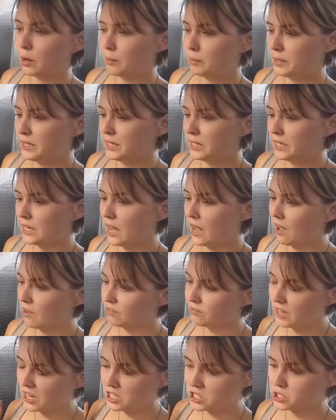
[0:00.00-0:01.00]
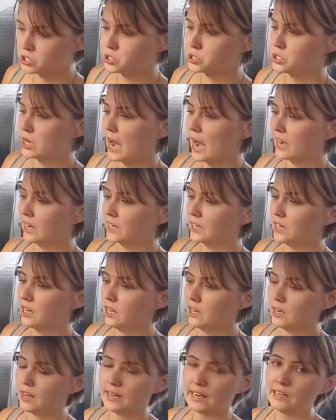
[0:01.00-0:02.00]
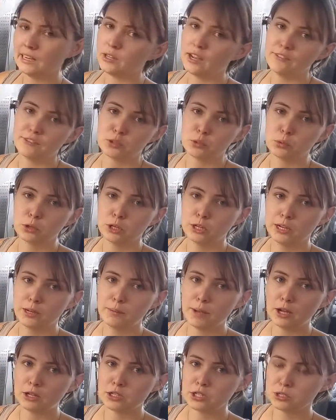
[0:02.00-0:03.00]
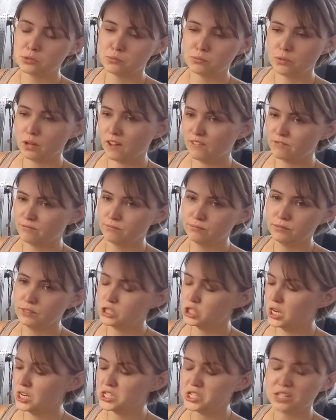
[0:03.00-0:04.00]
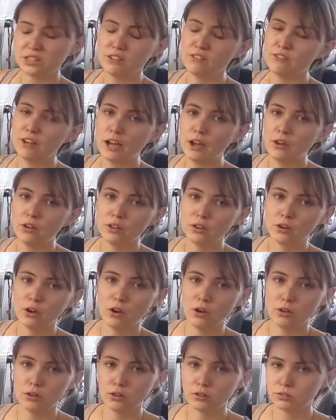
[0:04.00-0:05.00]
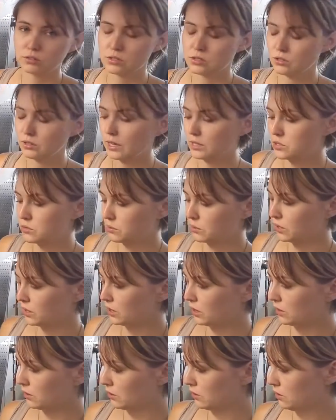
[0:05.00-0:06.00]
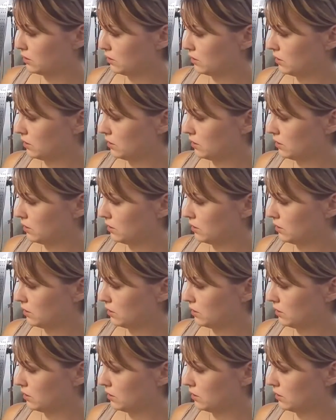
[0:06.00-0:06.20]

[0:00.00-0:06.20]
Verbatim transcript: or a PDF and just drag it in, and I don't have to worry about changing the file at all. So that's really good.